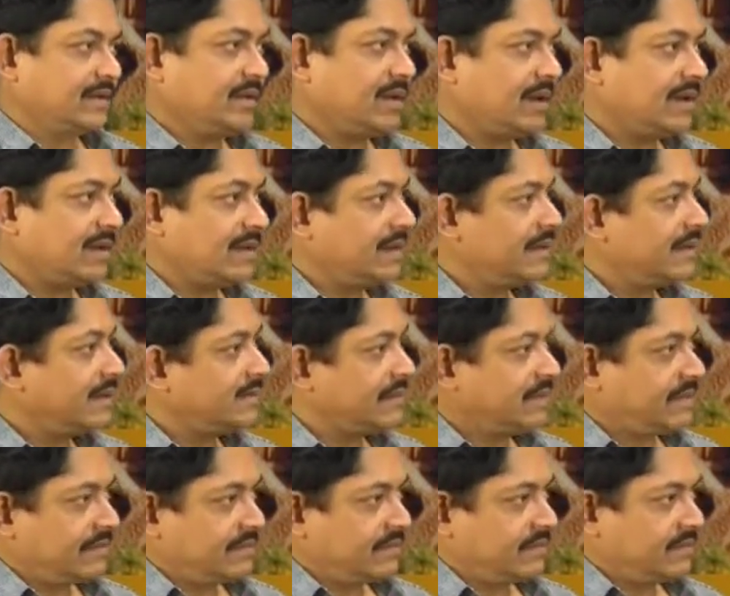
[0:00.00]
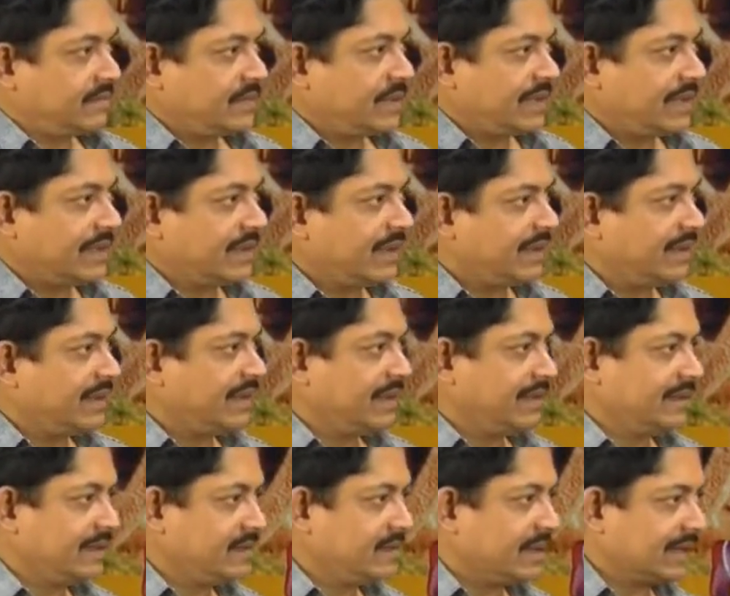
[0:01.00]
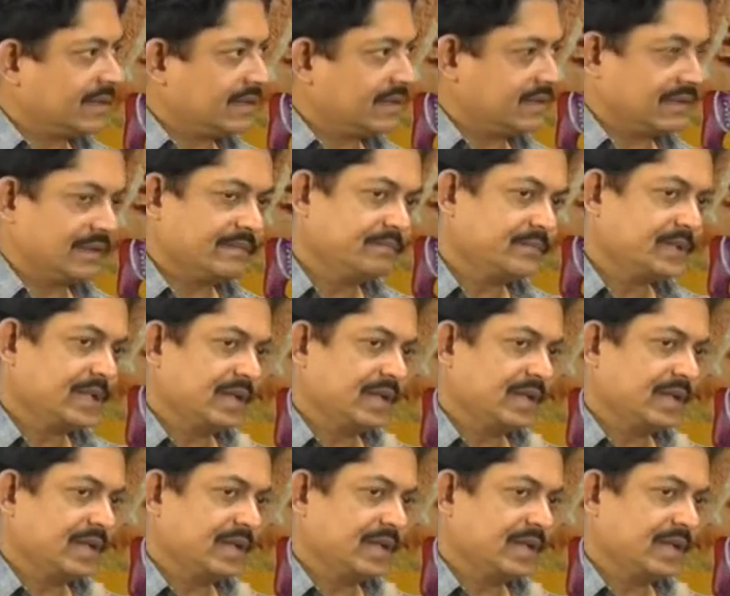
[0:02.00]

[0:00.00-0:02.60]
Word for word: You know our areas are very clearly demarcated.